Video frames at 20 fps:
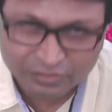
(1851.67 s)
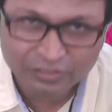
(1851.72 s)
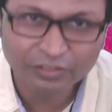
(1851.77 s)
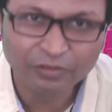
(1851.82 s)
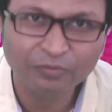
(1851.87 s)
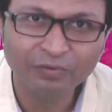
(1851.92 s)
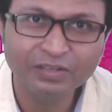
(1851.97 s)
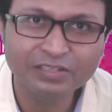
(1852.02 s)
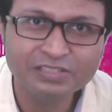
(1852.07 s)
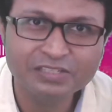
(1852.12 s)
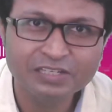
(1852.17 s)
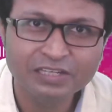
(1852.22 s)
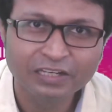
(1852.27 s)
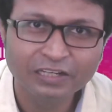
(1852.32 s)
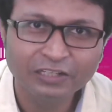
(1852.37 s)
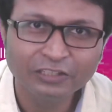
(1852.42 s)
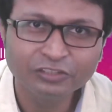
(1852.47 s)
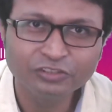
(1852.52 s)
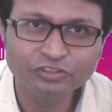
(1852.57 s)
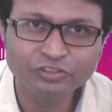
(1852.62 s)
give us
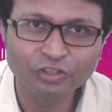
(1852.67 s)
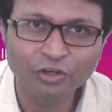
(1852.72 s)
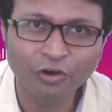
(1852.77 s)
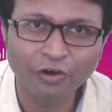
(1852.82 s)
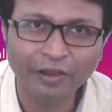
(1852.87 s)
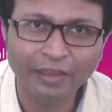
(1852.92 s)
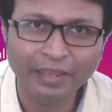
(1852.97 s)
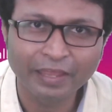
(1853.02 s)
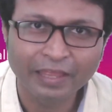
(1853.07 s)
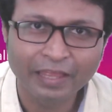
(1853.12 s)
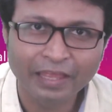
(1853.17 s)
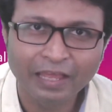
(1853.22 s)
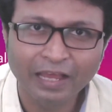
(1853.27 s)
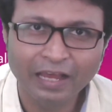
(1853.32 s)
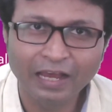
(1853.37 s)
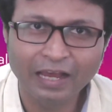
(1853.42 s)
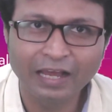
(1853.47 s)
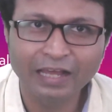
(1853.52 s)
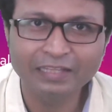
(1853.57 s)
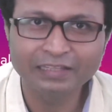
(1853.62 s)
joy.
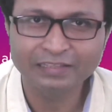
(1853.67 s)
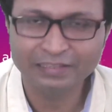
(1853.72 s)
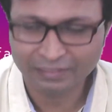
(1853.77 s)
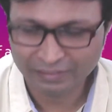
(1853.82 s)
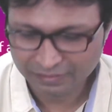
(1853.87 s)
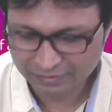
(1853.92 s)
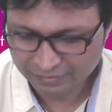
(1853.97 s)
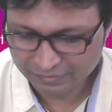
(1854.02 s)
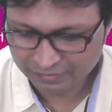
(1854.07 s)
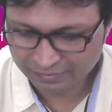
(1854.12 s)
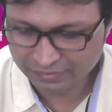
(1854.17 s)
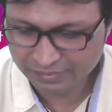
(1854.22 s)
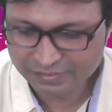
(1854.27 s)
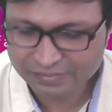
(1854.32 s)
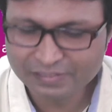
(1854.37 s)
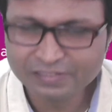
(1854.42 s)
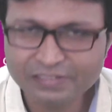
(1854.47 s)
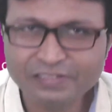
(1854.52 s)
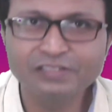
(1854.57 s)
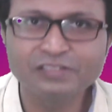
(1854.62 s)
And
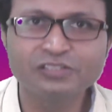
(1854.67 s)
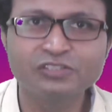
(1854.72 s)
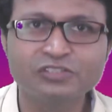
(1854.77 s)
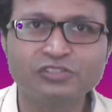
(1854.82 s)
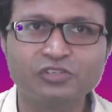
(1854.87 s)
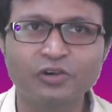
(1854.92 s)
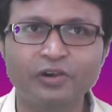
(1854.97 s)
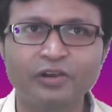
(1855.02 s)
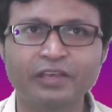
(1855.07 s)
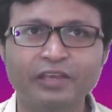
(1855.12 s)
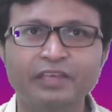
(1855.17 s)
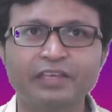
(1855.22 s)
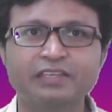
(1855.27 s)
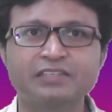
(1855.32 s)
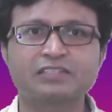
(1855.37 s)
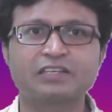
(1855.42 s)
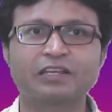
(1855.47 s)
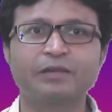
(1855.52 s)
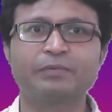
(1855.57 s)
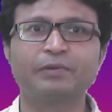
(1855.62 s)
this joy
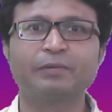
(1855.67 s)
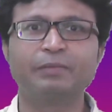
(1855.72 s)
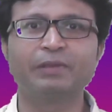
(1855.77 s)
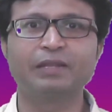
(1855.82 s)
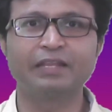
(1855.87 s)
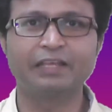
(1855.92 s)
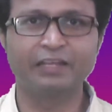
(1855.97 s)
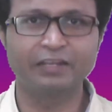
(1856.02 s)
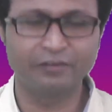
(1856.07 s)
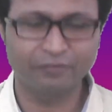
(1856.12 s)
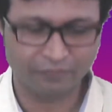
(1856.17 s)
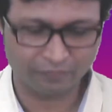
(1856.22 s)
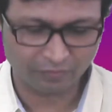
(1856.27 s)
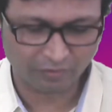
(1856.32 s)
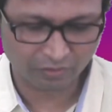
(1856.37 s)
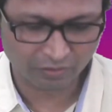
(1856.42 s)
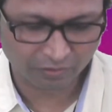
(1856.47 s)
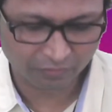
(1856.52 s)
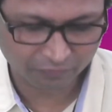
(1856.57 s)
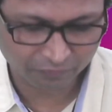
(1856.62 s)
is capable enough
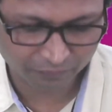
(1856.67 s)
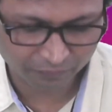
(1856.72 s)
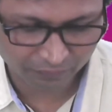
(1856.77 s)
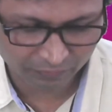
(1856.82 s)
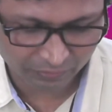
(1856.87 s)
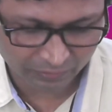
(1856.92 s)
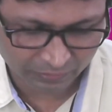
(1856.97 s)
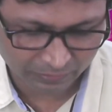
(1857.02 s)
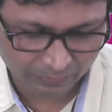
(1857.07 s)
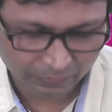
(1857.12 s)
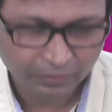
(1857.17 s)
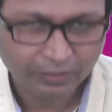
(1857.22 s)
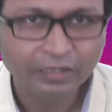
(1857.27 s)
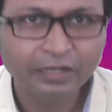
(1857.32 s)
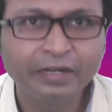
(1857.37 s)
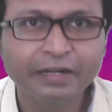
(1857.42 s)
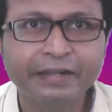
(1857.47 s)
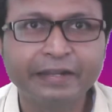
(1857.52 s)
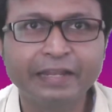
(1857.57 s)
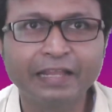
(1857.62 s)
of
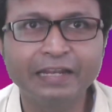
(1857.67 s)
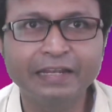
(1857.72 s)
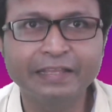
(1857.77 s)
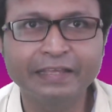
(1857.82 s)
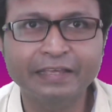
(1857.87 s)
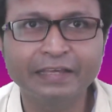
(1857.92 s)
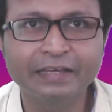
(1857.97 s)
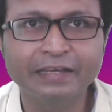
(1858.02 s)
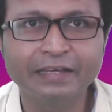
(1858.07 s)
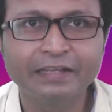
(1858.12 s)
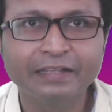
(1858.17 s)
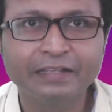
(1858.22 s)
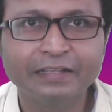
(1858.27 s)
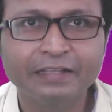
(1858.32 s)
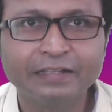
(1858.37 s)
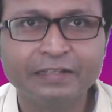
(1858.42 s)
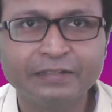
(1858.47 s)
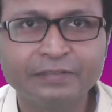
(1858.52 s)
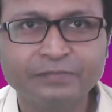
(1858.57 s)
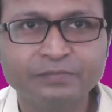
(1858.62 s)
telling
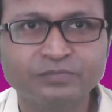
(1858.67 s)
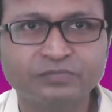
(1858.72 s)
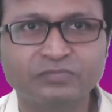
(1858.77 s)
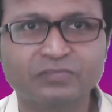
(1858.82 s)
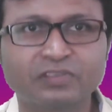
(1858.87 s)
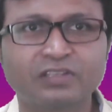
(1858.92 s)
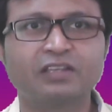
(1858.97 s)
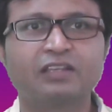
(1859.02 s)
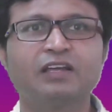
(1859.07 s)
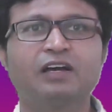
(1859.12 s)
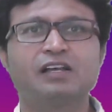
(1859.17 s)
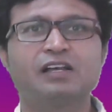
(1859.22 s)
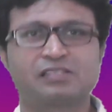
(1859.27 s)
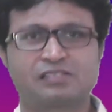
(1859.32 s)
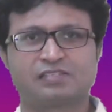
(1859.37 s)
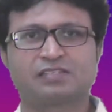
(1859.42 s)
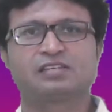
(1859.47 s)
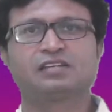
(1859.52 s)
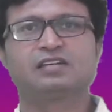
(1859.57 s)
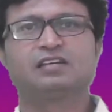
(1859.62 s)

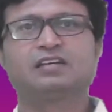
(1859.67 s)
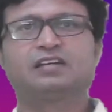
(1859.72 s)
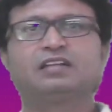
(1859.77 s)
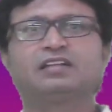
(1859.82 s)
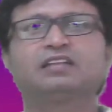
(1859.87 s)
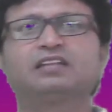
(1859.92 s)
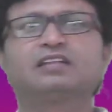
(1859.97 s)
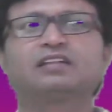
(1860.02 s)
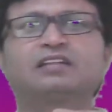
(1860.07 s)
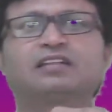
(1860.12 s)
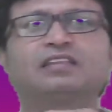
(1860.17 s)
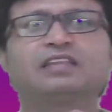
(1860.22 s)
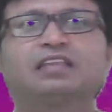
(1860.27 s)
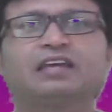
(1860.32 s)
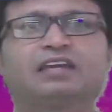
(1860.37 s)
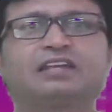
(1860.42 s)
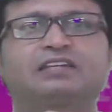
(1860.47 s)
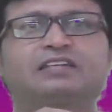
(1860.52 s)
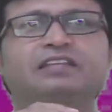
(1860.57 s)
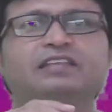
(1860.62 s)
us
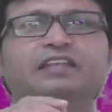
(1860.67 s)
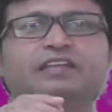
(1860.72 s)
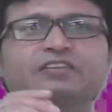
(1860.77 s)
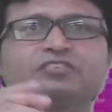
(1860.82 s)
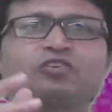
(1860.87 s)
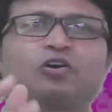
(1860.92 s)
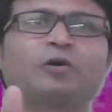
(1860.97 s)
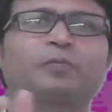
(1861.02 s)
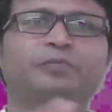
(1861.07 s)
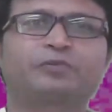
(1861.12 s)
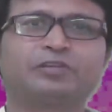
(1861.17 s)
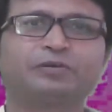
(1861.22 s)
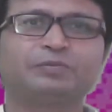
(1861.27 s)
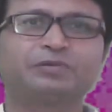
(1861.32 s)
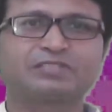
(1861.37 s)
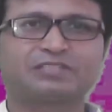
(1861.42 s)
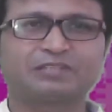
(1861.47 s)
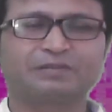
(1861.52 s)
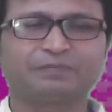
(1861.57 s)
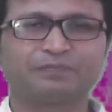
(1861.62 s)
that there is
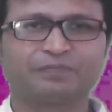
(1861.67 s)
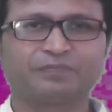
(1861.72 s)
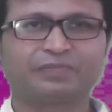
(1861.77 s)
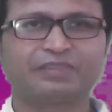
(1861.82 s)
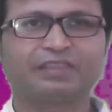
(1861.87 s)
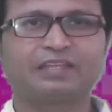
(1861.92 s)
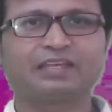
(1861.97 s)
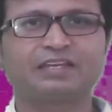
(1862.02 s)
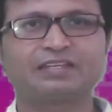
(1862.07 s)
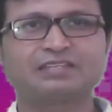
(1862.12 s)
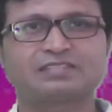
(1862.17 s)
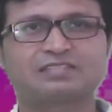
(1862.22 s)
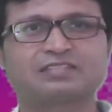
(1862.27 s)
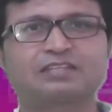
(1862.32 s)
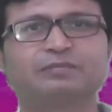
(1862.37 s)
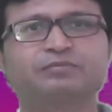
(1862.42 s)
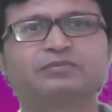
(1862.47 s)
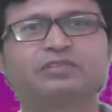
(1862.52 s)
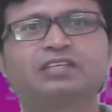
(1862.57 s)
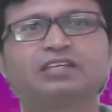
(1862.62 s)
optimism, there is
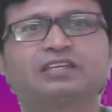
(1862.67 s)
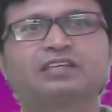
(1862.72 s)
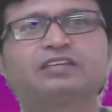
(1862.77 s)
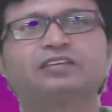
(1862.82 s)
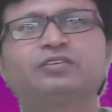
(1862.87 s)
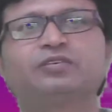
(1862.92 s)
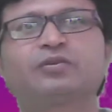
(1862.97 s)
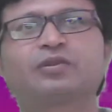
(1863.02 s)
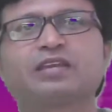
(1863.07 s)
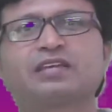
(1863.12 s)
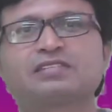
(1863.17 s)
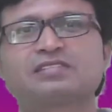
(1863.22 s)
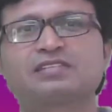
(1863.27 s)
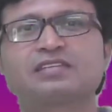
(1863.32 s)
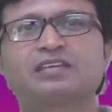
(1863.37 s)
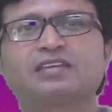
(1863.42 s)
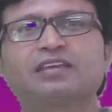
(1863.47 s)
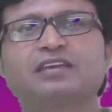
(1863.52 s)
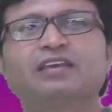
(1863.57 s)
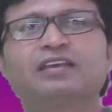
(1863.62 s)
something, you can
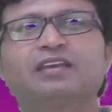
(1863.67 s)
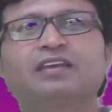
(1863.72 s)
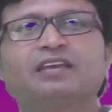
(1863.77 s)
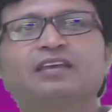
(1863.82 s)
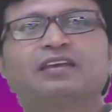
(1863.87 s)
say,